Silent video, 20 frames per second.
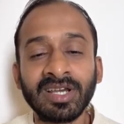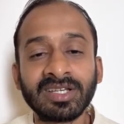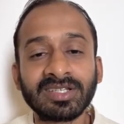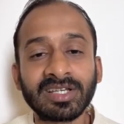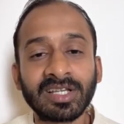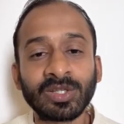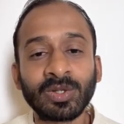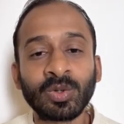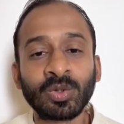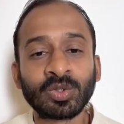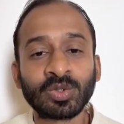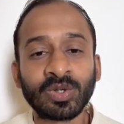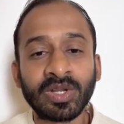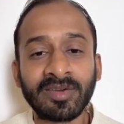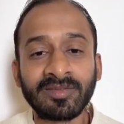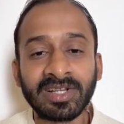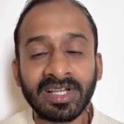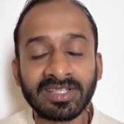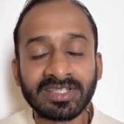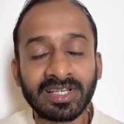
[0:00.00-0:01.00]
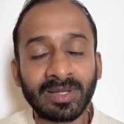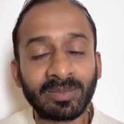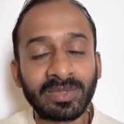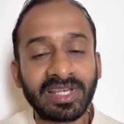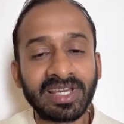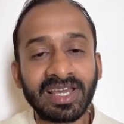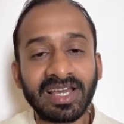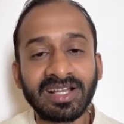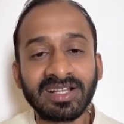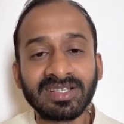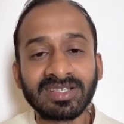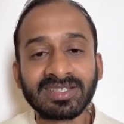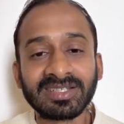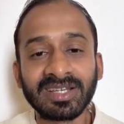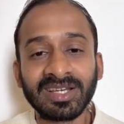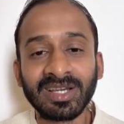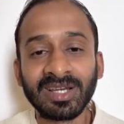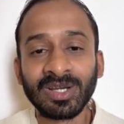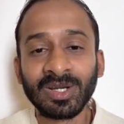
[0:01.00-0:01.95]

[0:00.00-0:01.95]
Sadhguru should have done something else,